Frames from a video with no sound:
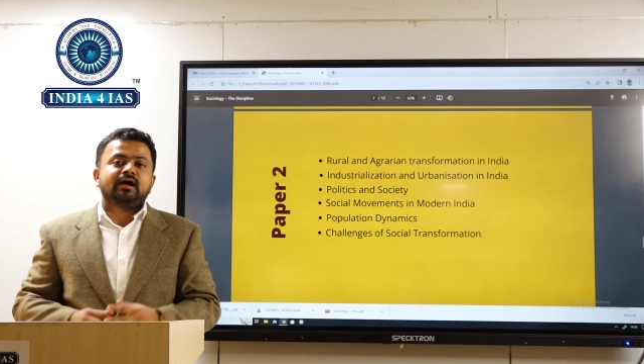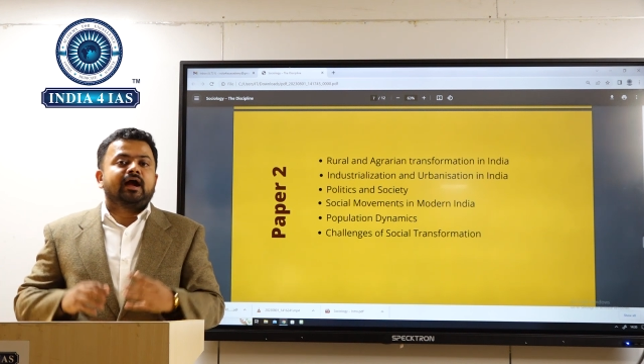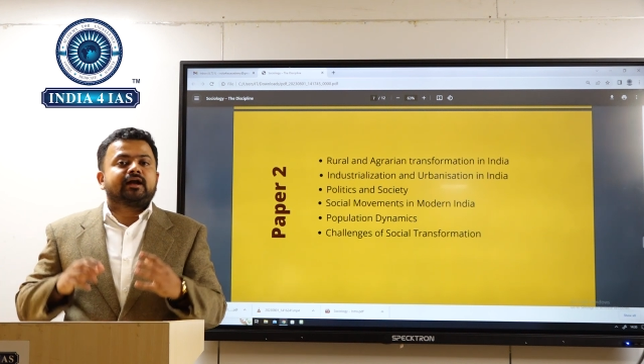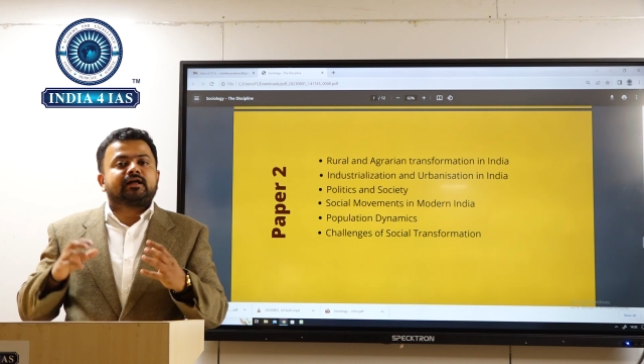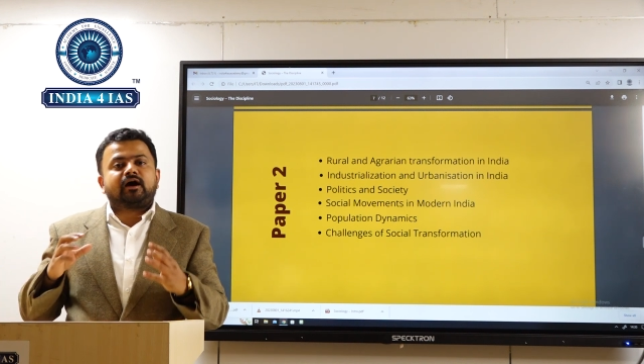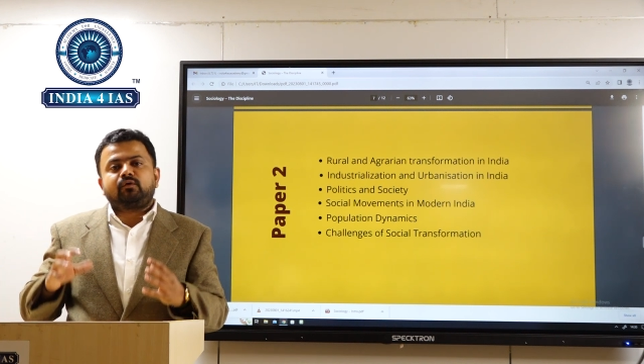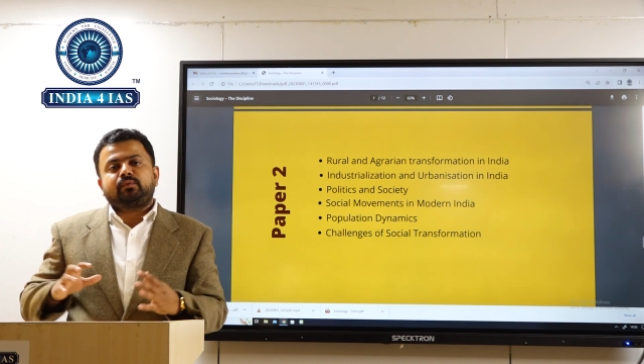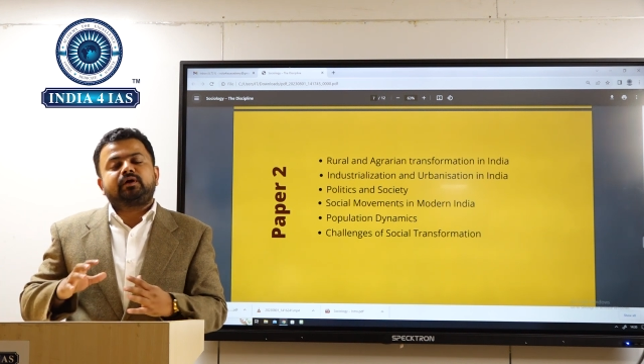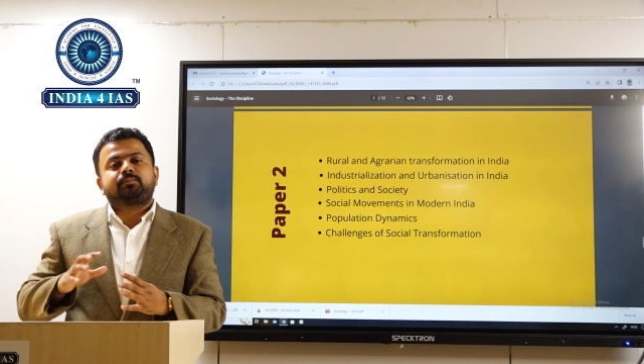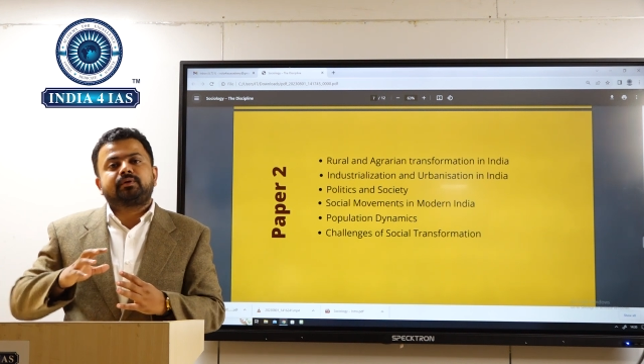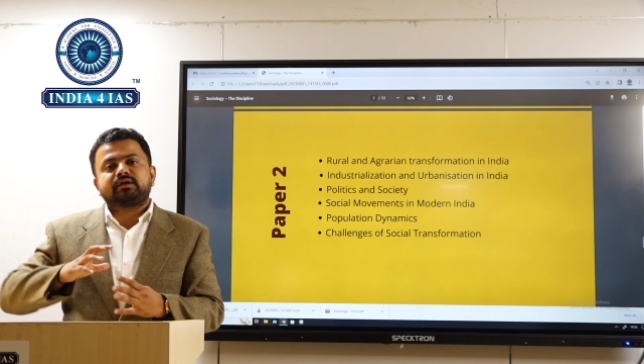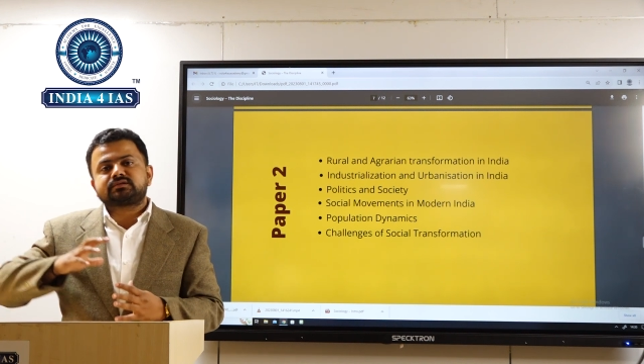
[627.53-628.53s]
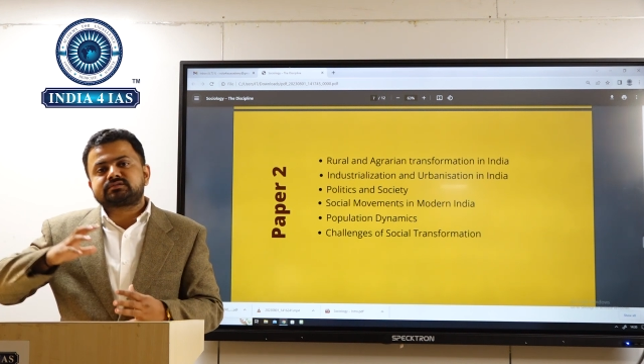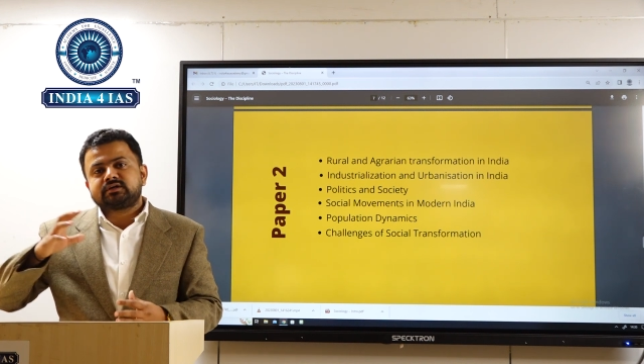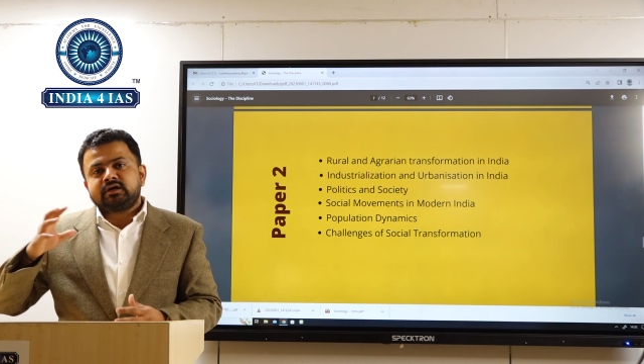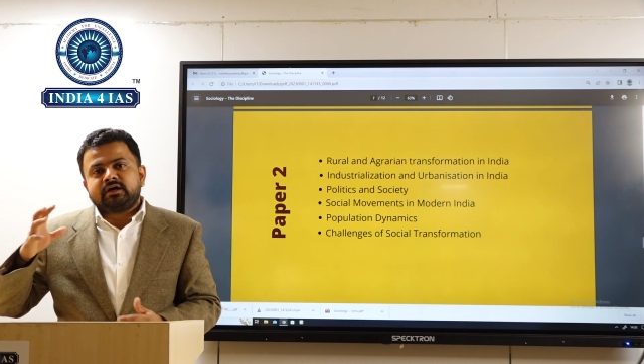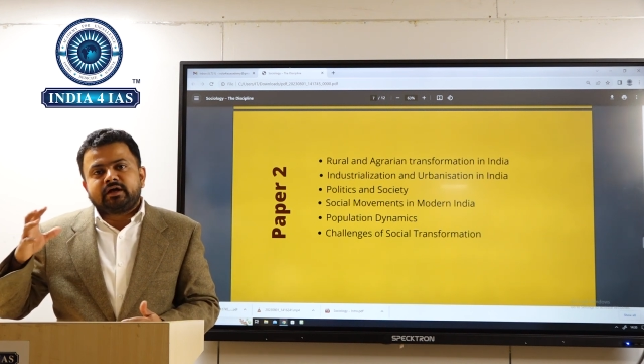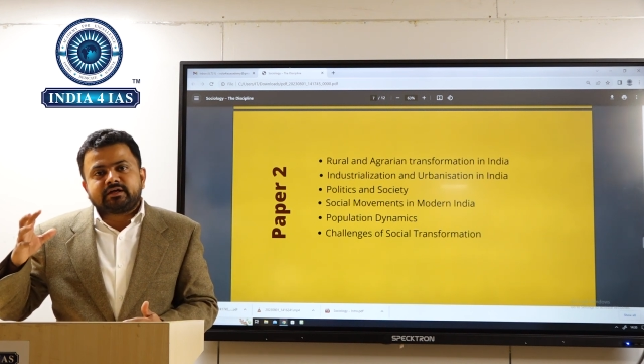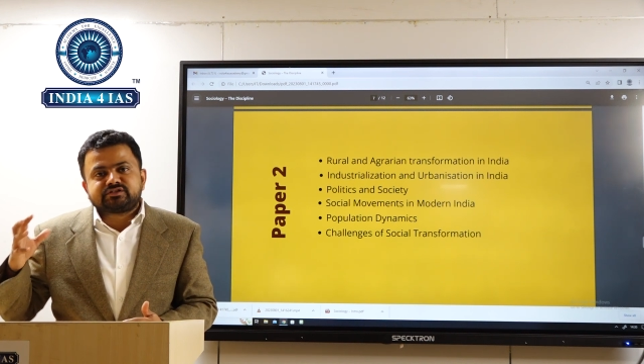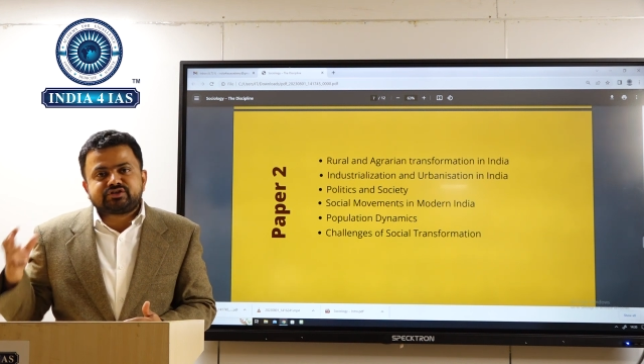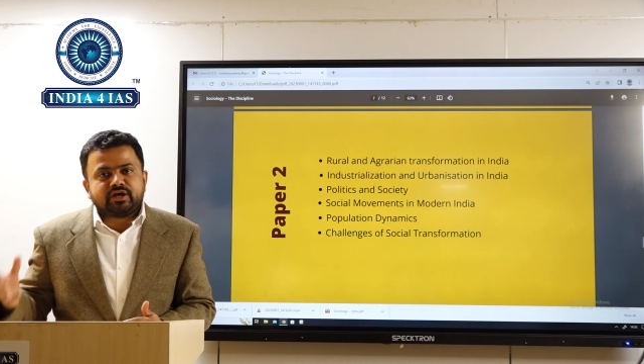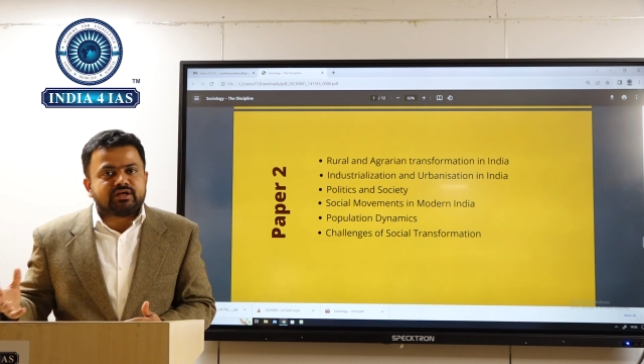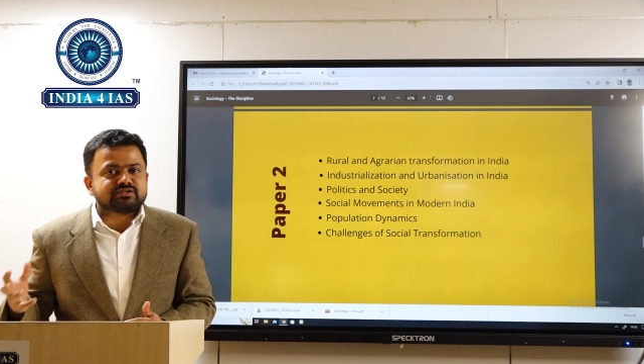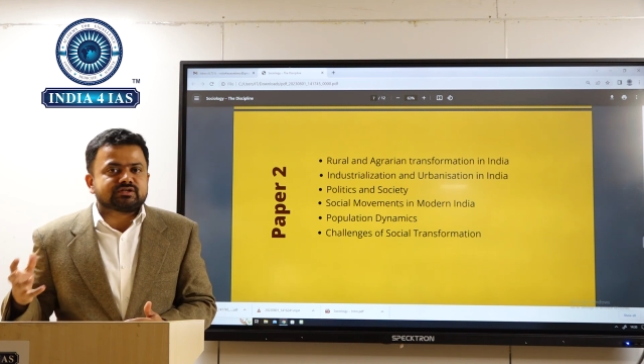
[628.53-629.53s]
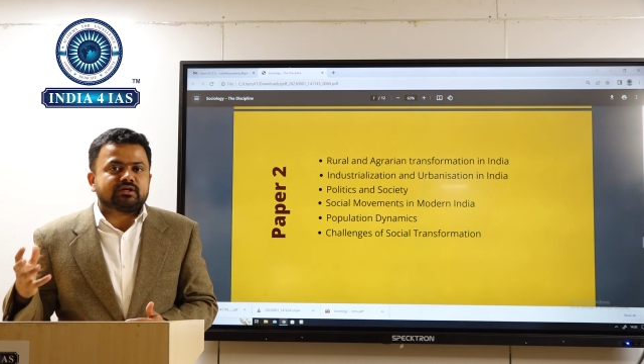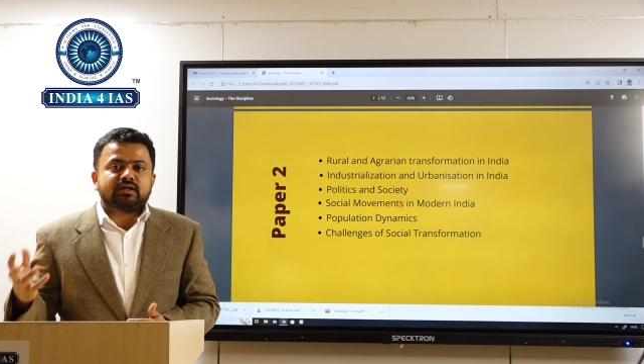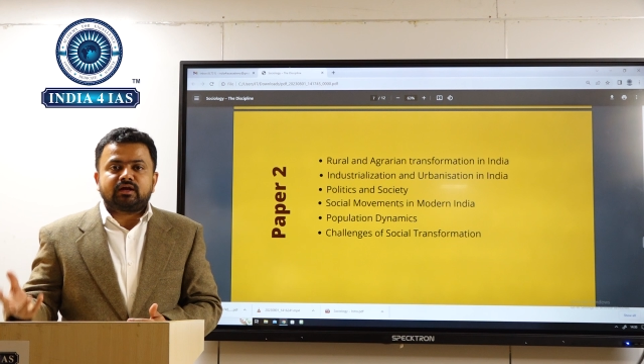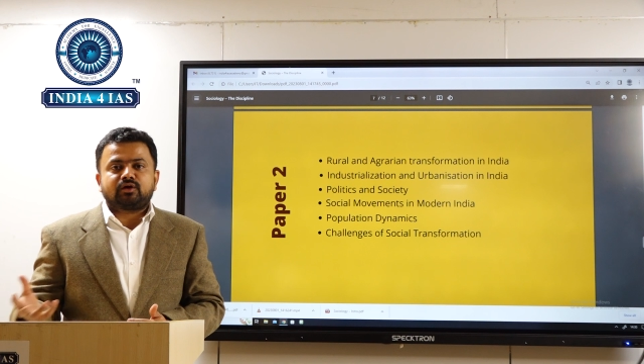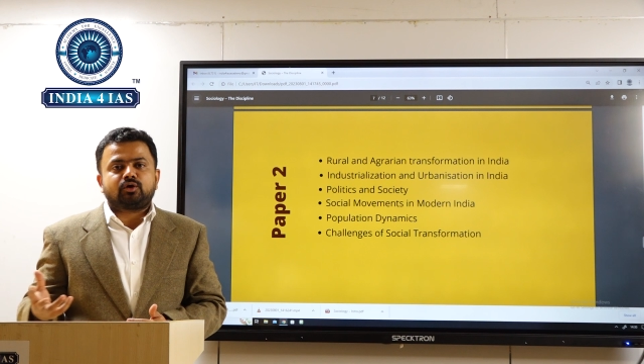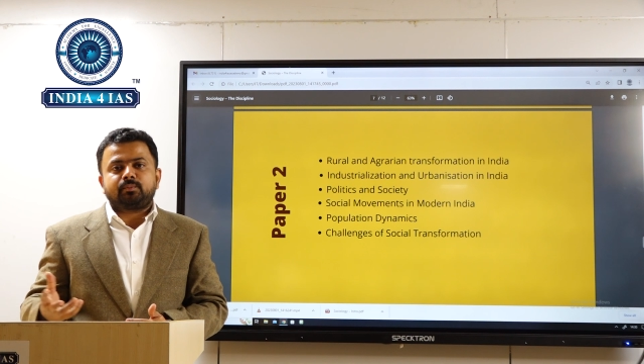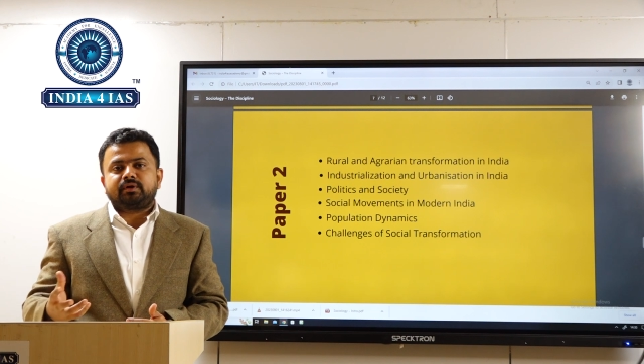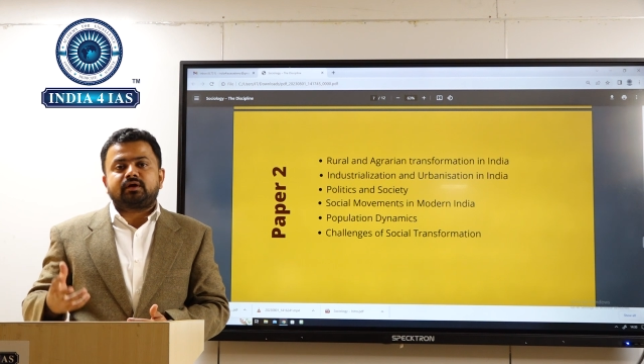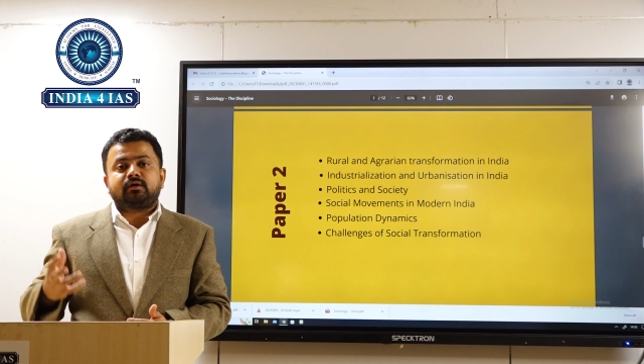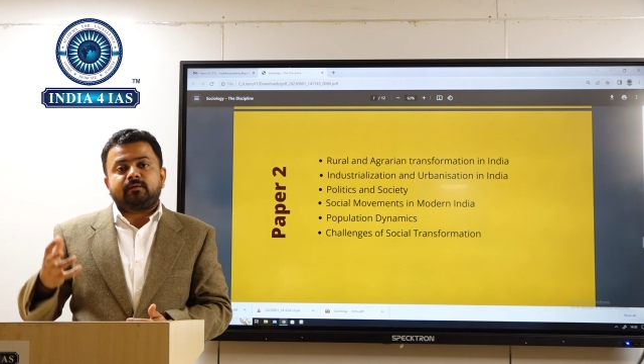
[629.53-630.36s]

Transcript: and how it brings a change in the economic